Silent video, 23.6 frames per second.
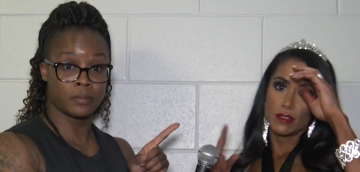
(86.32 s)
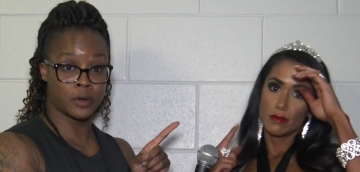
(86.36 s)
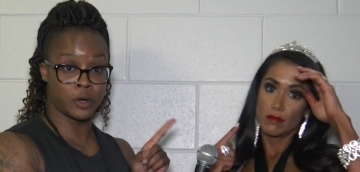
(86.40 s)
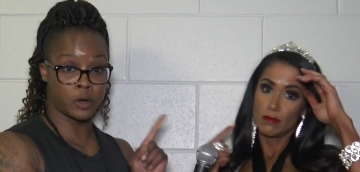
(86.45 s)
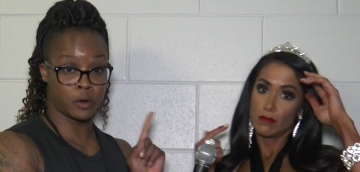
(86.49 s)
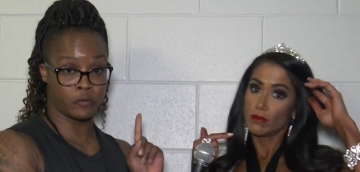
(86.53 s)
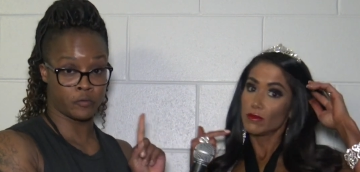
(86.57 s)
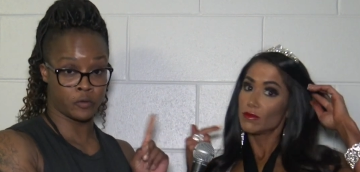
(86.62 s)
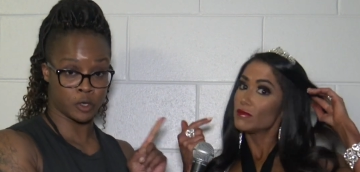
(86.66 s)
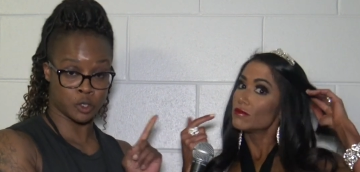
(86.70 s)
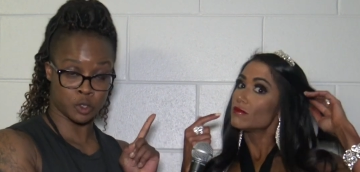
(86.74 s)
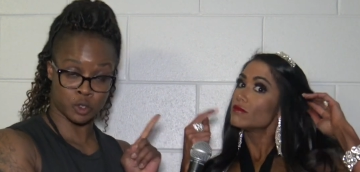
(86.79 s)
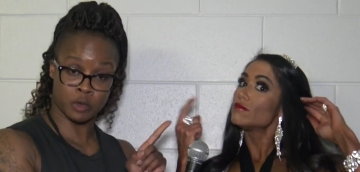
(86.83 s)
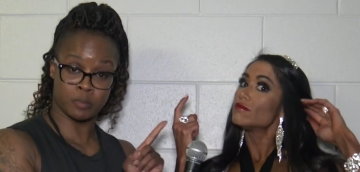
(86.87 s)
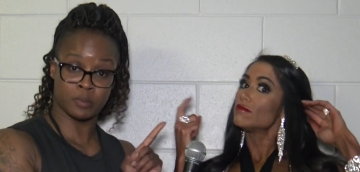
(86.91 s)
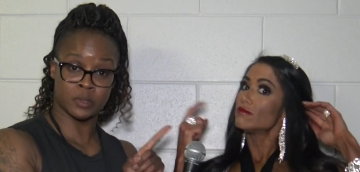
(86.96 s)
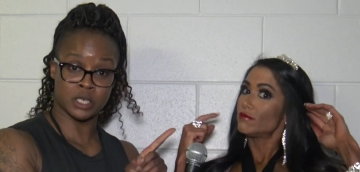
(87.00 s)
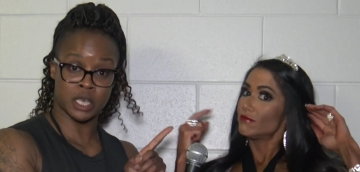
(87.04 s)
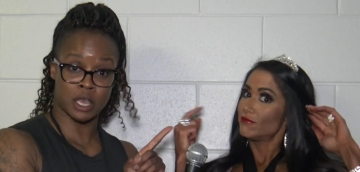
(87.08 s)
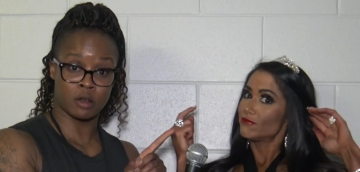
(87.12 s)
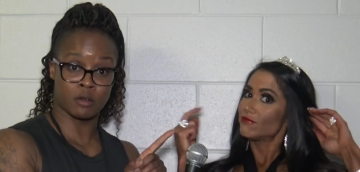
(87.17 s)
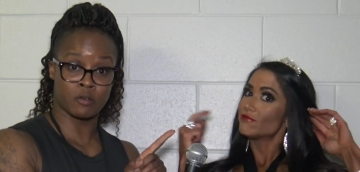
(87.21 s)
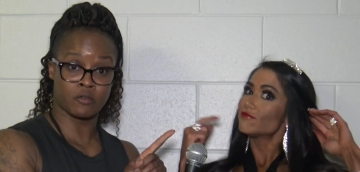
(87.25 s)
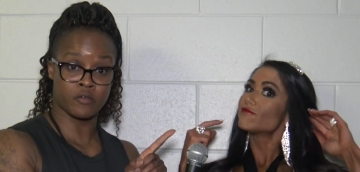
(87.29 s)
Speaker 1: her for sweet
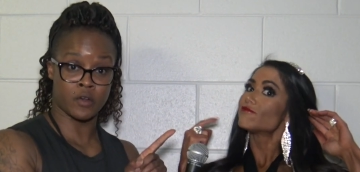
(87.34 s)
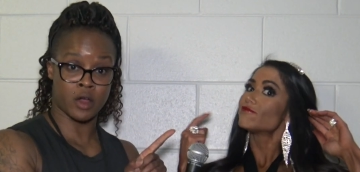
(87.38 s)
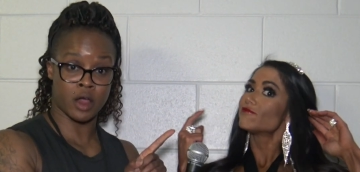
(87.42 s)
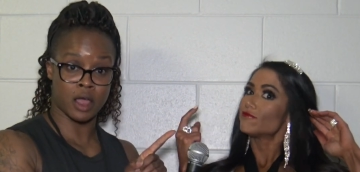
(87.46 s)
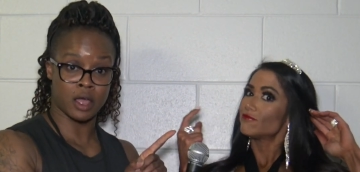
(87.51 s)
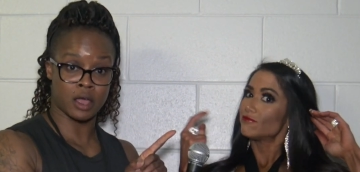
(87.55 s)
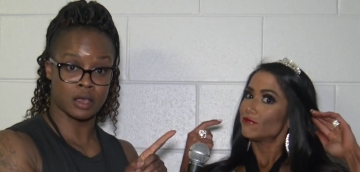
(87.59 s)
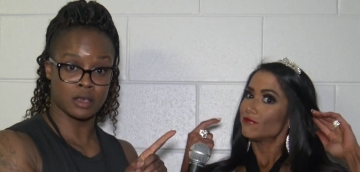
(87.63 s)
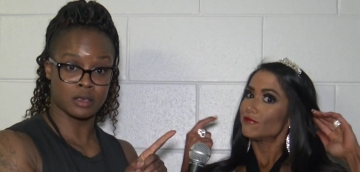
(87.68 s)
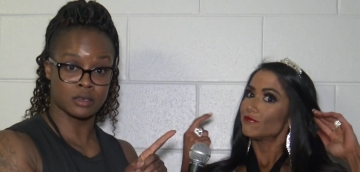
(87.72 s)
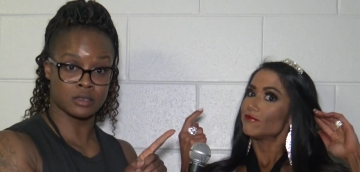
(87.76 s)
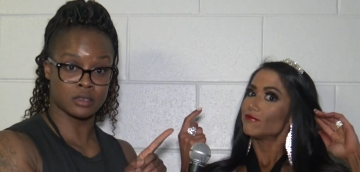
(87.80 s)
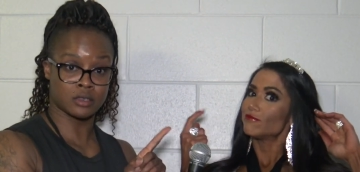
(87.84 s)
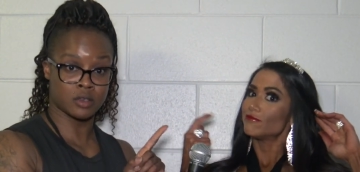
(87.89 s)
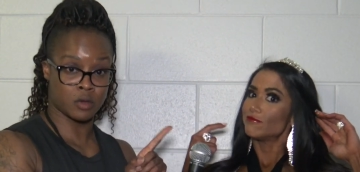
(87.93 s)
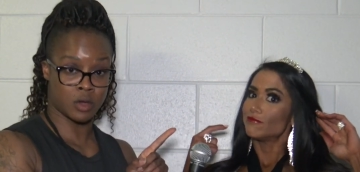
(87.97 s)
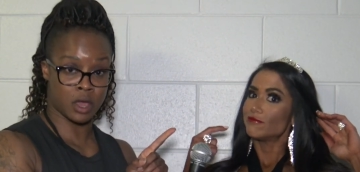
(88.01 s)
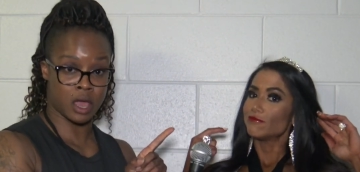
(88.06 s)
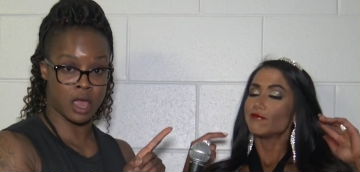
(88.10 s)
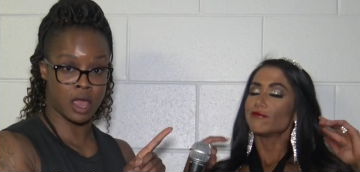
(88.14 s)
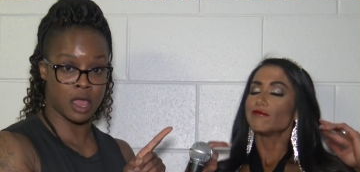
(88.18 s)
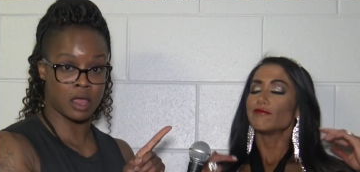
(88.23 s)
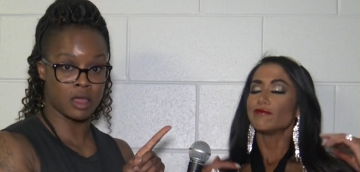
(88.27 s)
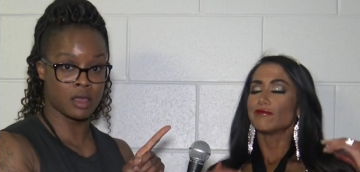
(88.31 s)
potato fries,
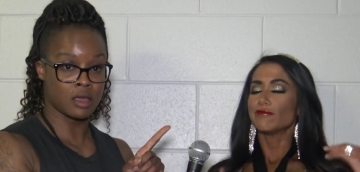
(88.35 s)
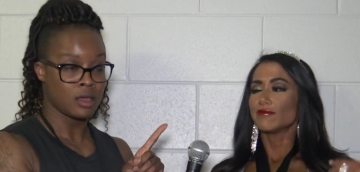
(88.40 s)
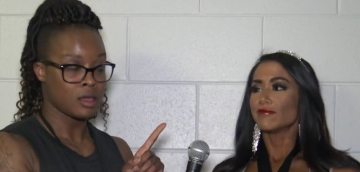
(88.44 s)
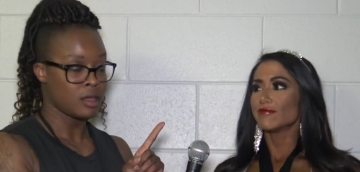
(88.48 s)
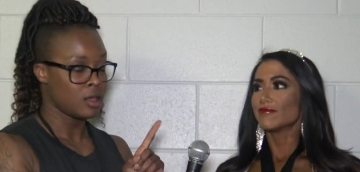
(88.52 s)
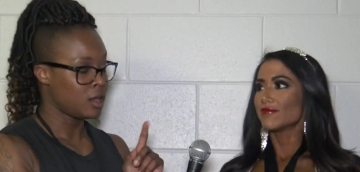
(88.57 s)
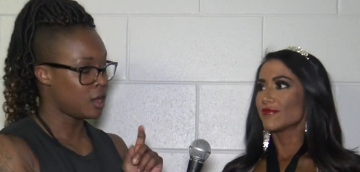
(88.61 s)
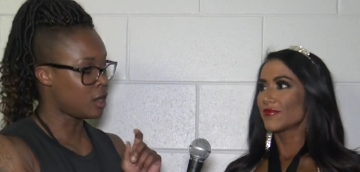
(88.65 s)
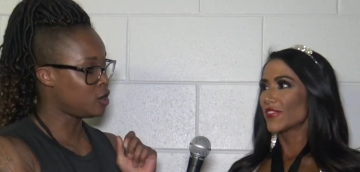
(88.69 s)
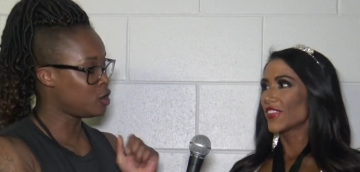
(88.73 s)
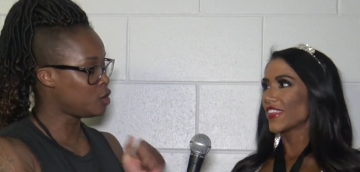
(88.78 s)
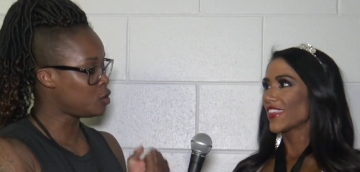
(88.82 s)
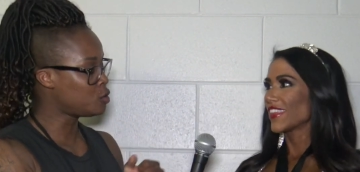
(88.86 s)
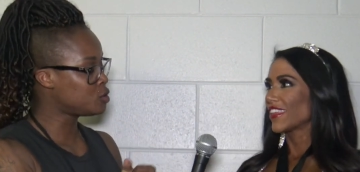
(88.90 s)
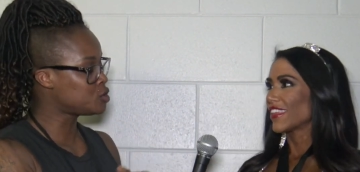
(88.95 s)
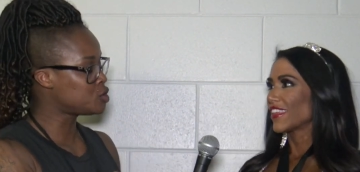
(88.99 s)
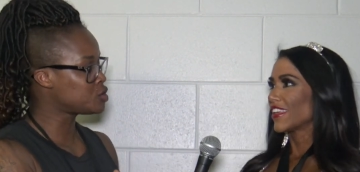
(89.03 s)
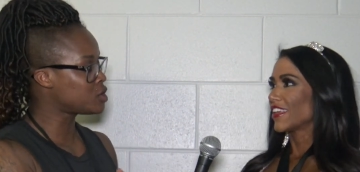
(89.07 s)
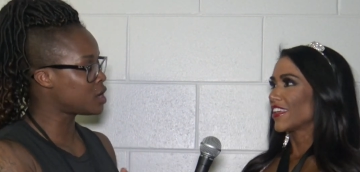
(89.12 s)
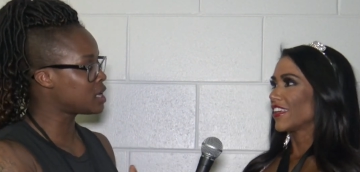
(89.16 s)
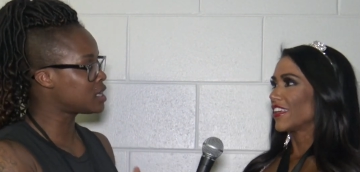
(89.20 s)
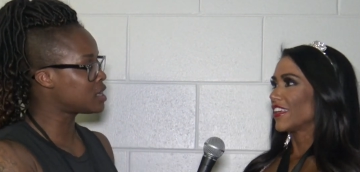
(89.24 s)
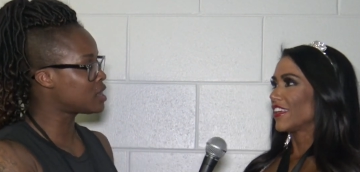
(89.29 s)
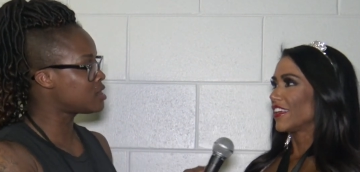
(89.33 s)
okay? And who would
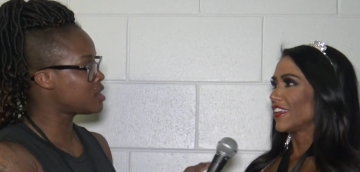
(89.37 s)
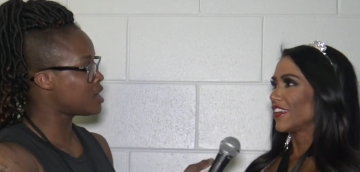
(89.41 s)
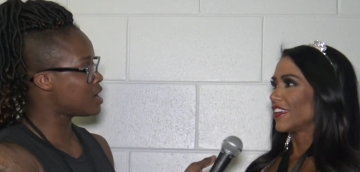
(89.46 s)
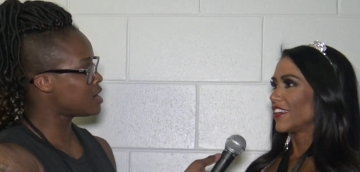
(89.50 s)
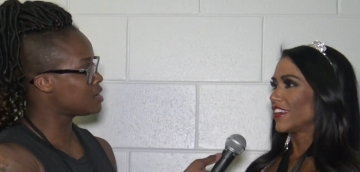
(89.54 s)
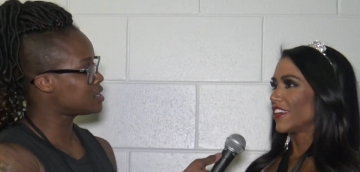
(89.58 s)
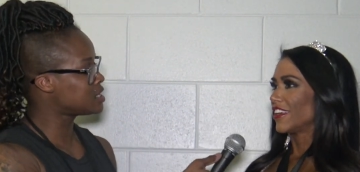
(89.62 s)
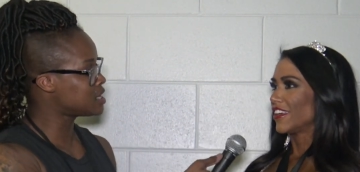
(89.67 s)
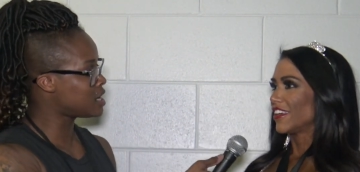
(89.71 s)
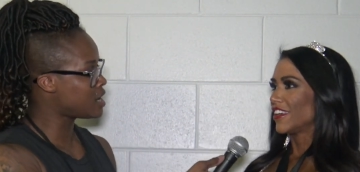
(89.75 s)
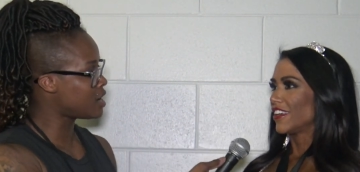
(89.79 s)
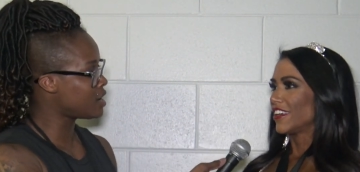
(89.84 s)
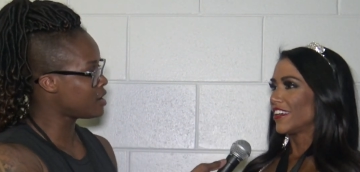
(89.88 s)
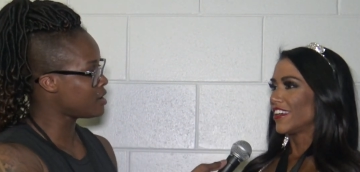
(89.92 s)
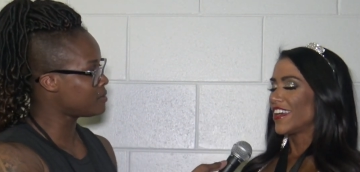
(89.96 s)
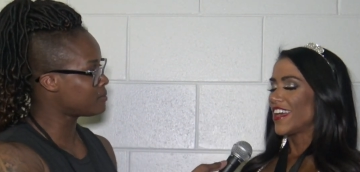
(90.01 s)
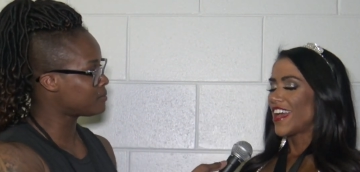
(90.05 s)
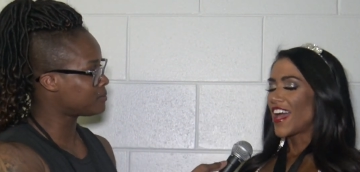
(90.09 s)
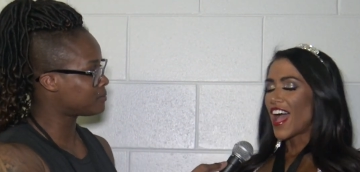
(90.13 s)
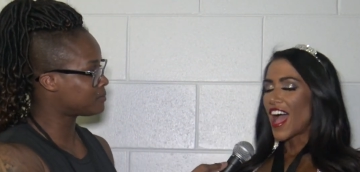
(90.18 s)
you like to thank tonight?